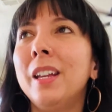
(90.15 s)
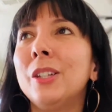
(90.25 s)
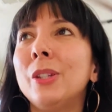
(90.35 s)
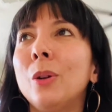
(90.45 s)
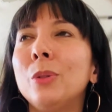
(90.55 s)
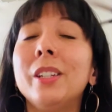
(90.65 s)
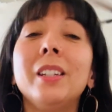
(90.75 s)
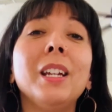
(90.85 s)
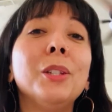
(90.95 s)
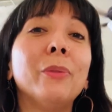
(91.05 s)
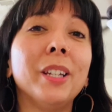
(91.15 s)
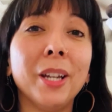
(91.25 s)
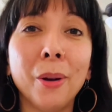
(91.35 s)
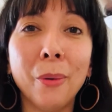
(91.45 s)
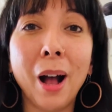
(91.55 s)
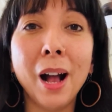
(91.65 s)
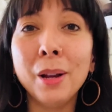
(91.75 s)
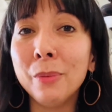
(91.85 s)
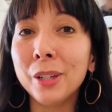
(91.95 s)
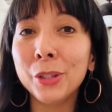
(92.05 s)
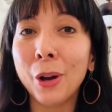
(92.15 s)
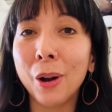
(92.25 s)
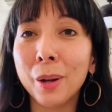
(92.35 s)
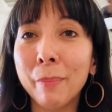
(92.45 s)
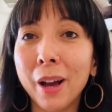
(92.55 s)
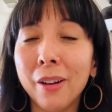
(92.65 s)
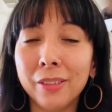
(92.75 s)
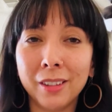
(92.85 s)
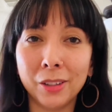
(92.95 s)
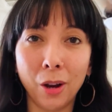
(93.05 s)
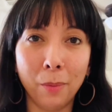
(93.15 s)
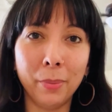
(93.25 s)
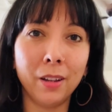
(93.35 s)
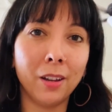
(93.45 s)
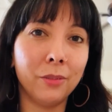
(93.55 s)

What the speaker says: So today's video, I want to talk about the topic of